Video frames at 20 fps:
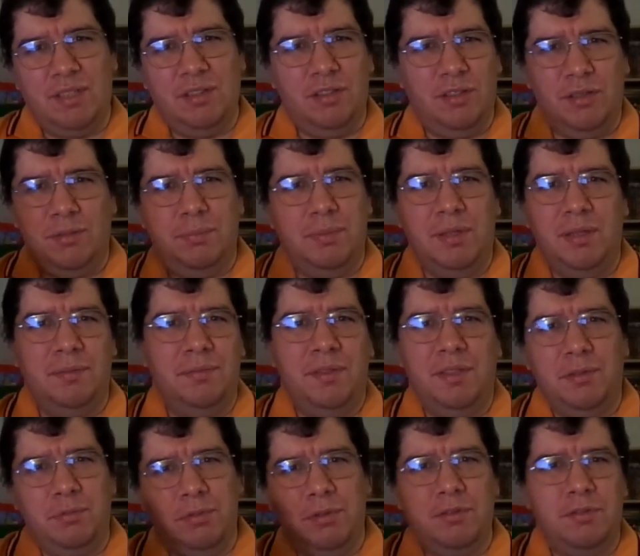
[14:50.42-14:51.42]
little bit of
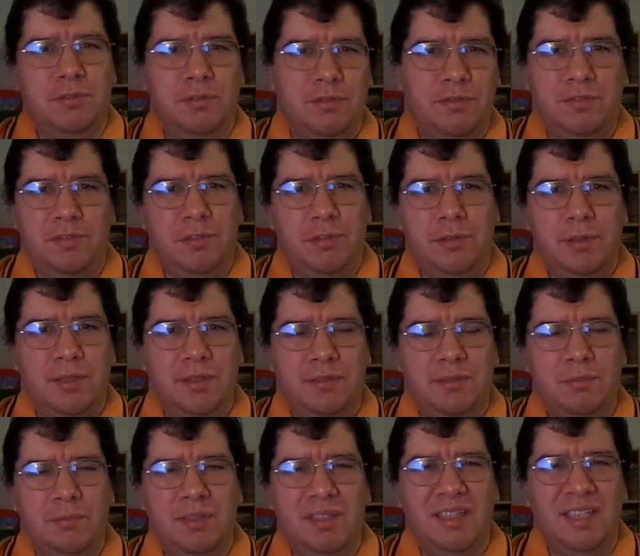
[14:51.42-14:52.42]
the original
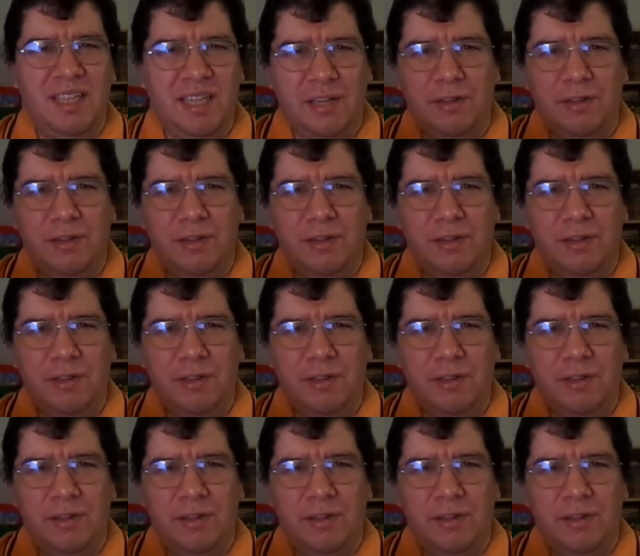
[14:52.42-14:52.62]
series when it